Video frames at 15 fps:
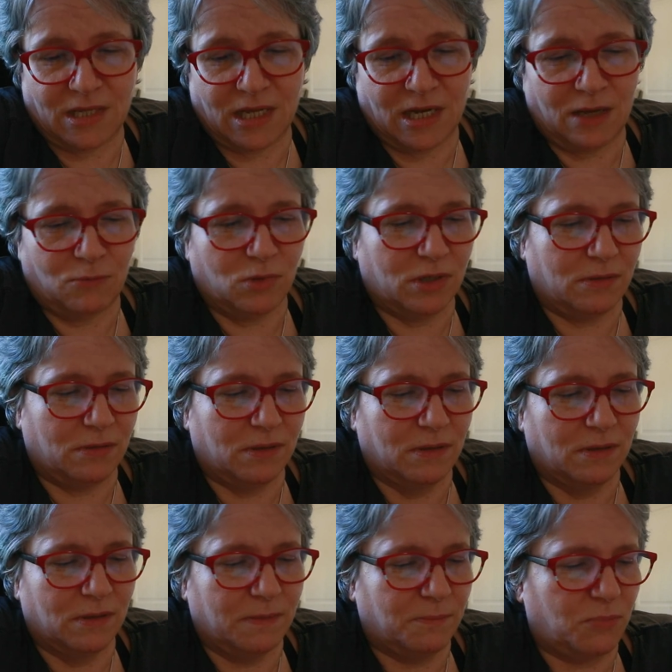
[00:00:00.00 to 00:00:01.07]
and I would
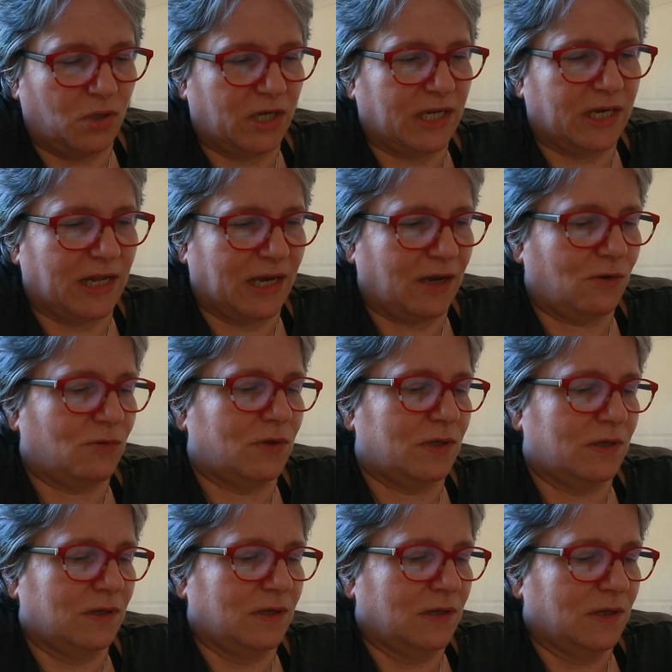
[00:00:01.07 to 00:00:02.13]
put it down.
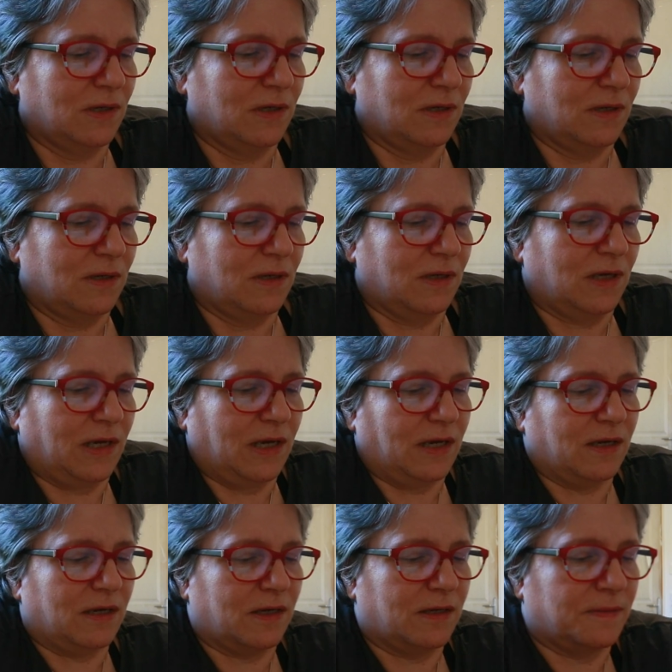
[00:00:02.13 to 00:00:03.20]

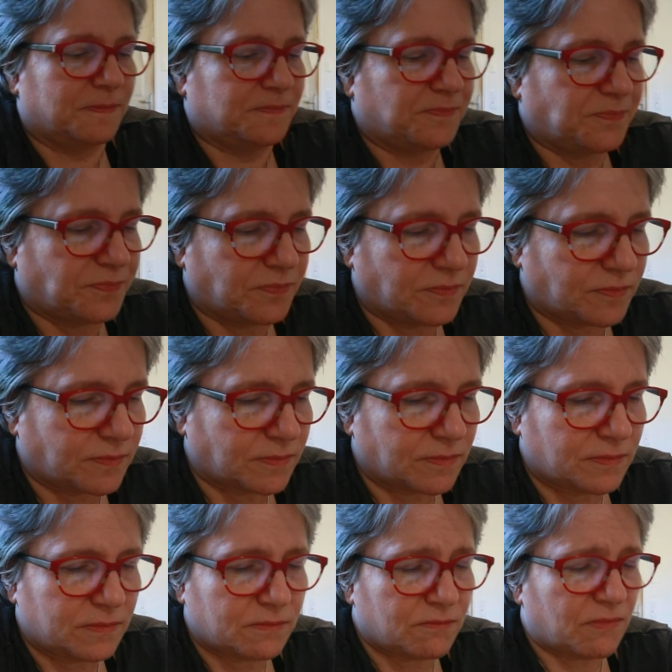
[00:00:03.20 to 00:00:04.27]
And, um,
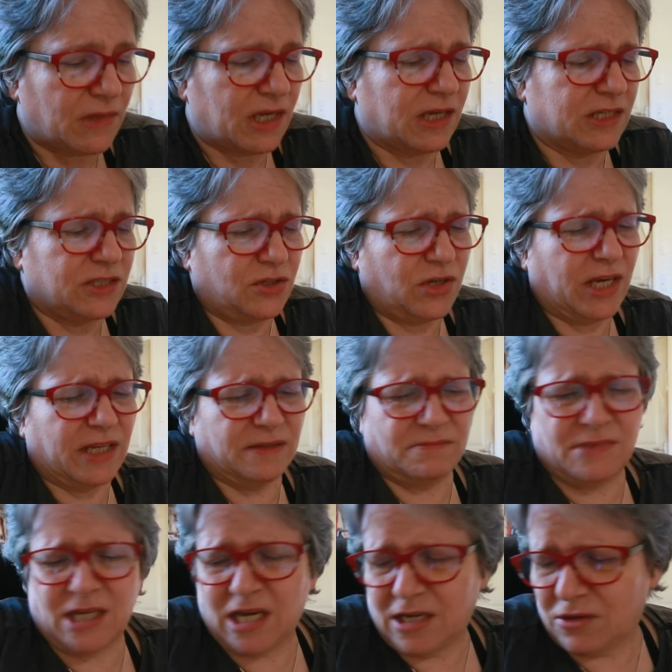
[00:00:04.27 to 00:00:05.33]
because you
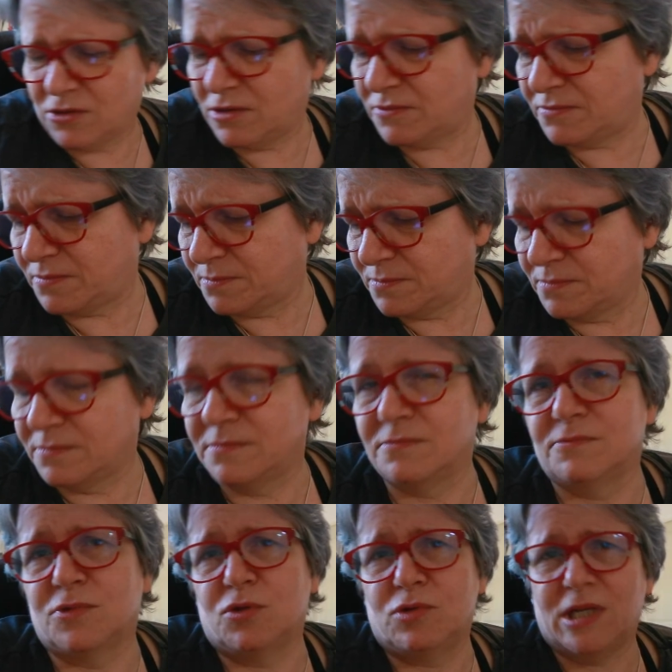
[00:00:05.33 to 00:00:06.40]
get tired of
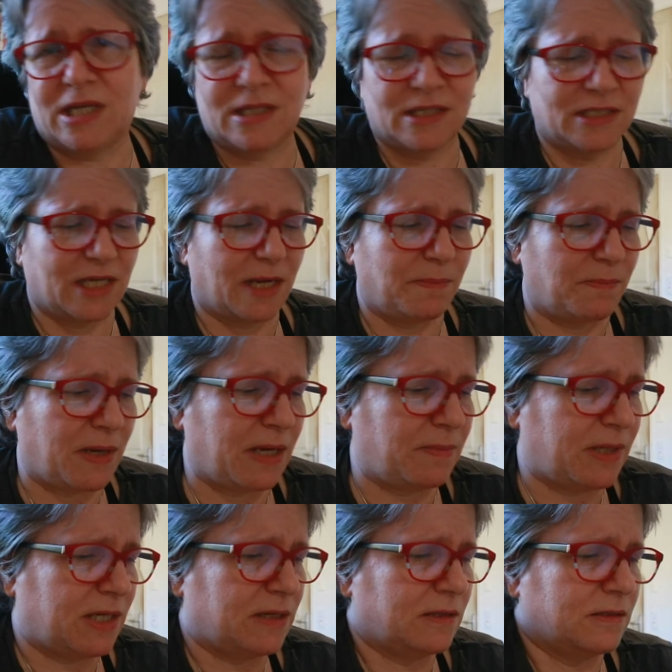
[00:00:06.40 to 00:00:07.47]
rooting the same
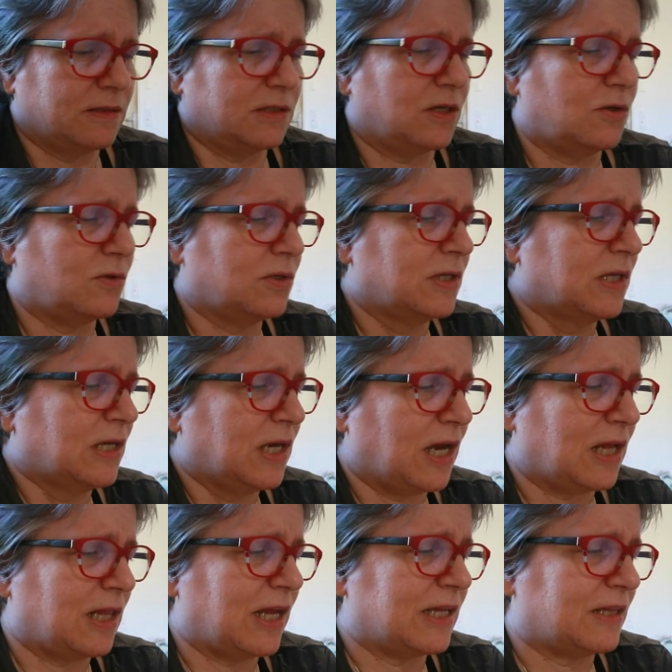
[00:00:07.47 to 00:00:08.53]
baby. So
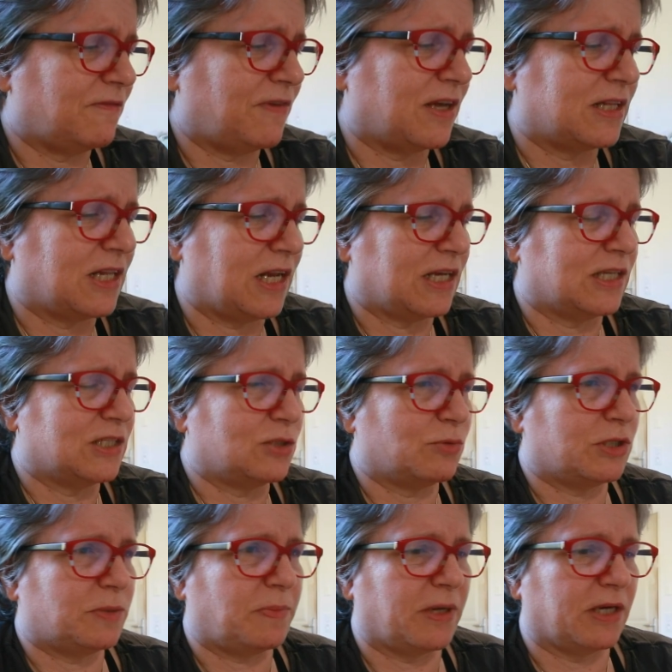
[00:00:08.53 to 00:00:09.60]
I like the fact that I can
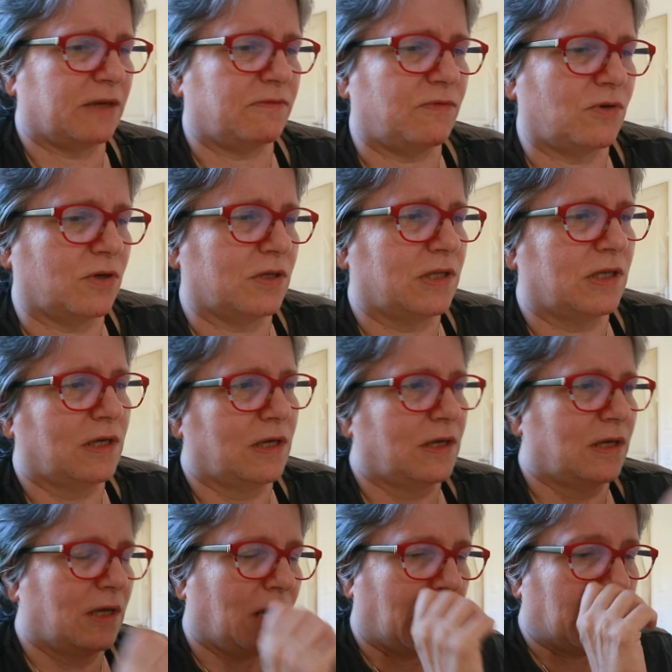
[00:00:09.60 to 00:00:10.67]
switch back and forth.
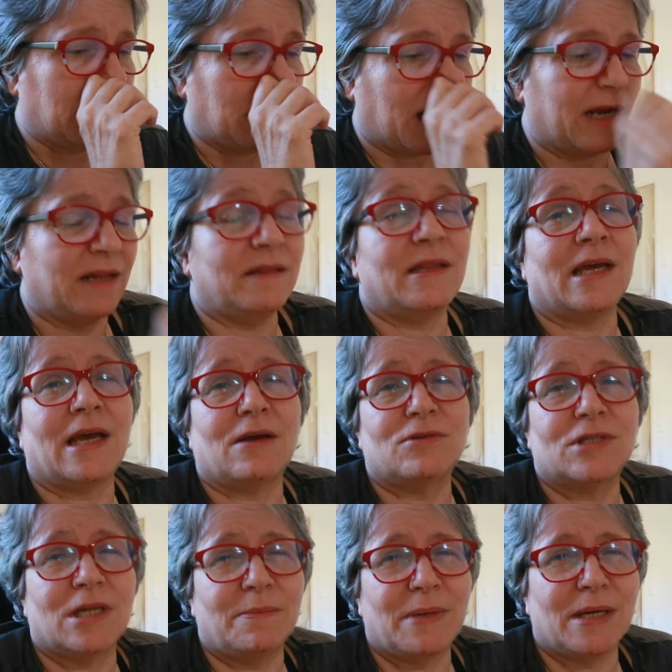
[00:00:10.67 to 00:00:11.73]
I, I didn't think I
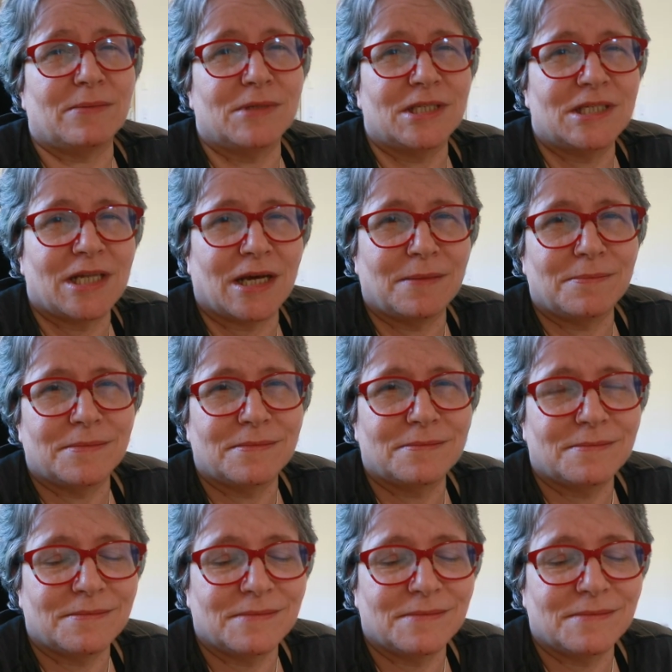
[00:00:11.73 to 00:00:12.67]
was going to be able to stop